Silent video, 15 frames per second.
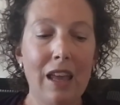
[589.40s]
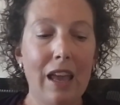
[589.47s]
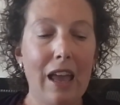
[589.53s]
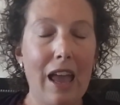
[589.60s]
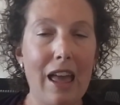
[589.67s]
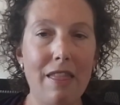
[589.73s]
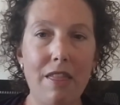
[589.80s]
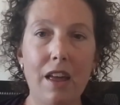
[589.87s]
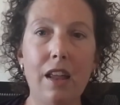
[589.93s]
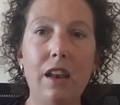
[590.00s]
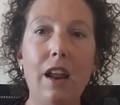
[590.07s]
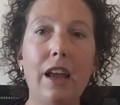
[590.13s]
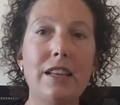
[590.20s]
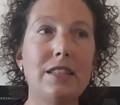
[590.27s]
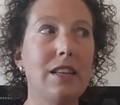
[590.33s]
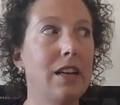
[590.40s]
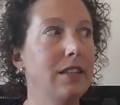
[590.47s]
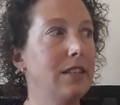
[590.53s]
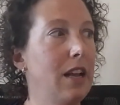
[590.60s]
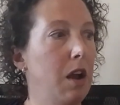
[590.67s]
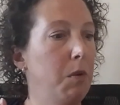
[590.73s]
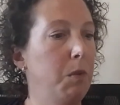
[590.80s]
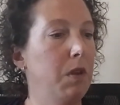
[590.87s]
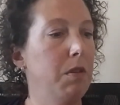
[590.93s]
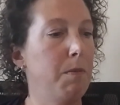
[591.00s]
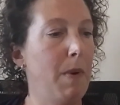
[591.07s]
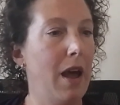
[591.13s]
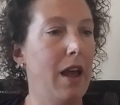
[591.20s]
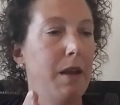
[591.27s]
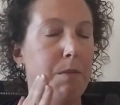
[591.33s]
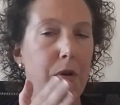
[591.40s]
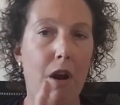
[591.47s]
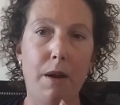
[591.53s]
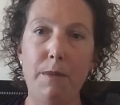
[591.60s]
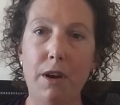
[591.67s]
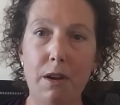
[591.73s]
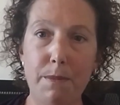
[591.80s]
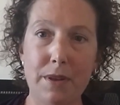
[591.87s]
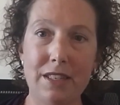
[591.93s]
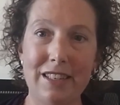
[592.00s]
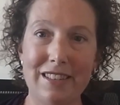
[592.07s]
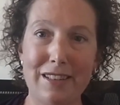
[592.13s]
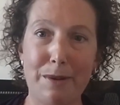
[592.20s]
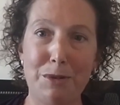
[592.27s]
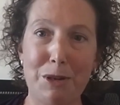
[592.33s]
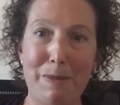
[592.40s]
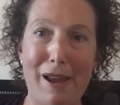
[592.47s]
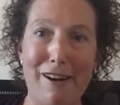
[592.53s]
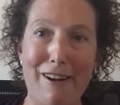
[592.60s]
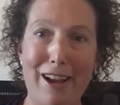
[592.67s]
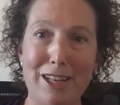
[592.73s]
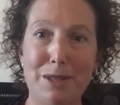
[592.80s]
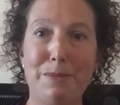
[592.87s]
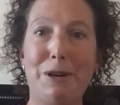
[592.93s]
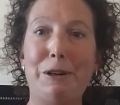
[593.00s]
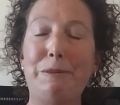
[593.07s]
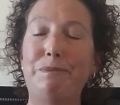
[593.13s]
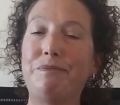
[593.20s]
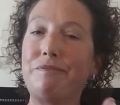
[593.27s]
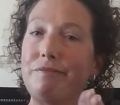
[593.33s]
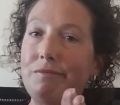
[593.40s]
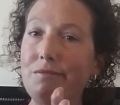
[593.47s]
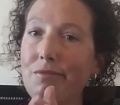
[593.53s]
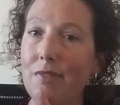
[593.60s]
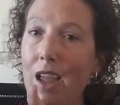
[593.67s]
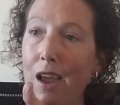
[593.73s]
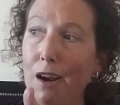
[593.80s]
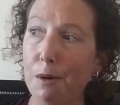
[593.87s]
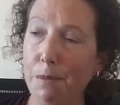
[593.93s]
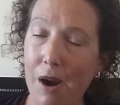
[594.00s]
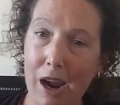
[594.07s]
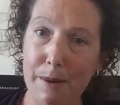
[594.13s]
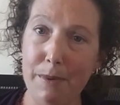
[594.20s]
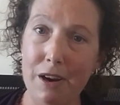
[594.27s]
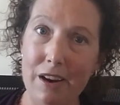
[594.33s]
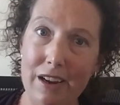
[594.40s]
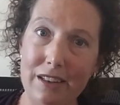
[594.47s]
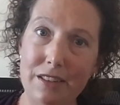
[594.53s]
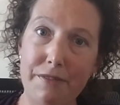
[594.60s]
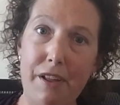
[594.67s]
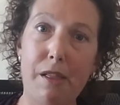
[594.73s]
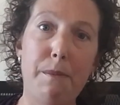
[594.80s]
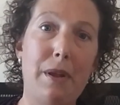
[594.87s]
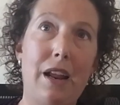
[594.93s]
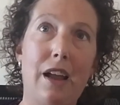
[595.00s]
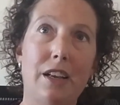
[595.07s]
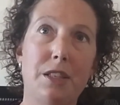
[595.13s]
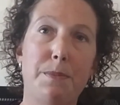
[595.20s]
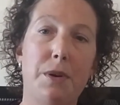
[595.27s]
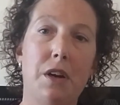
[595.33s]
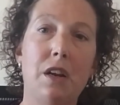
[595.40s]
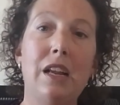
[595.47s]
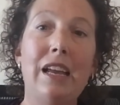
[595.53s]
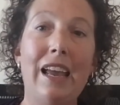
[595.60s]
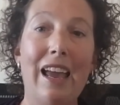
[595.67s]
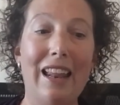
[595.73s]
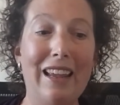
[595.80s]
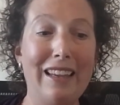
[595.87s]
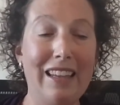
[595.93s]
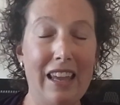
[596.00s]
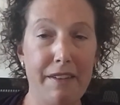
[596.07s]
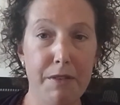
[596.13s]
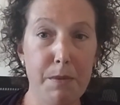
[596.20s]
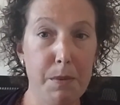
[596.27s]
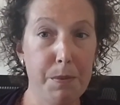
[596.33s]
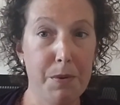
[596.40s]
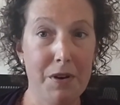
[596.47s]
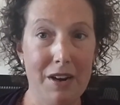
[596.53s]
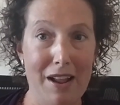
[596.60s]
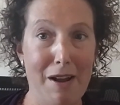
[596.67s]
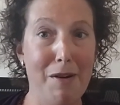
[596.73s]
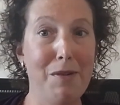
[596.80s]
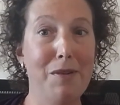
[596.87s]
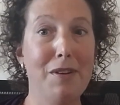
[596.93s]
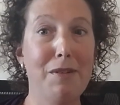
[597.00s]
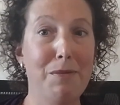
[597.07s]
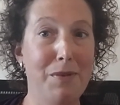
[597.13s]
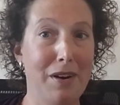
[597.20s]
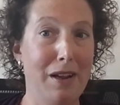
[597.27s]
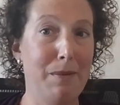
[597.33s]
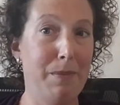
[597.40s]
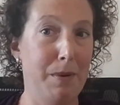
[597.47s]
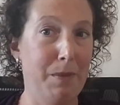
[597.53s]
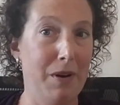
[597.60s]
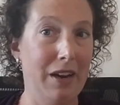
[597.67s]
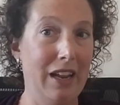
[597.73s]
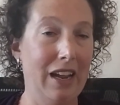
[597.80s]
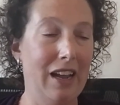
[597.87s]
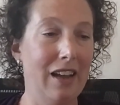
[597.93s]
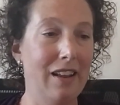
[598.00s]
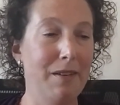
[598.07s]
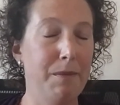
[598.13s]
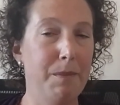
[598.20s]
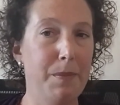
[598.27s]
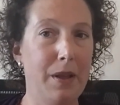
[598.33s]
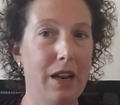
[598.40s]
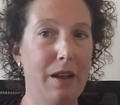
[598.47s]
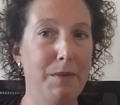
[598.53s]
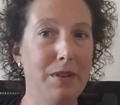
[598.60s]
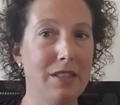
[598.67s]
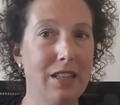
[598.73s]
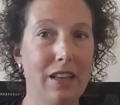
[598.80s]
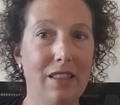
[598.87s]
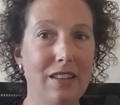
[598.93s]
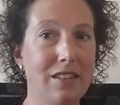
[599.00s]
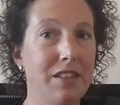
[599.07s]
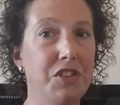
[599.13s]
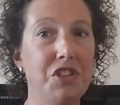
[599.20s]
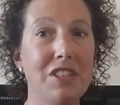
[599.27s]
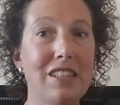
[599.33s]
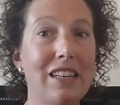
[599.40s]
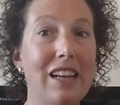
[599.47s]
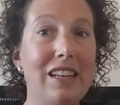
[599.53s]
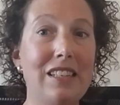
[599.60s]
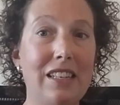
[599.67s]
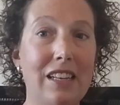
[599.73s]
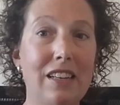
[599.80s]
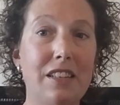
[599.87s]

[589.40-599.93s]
And then I sat down with my primary business subject matter expert and our primary development expert. And I gave him a printout of what I'd been working on, but I was like, this is just an idea,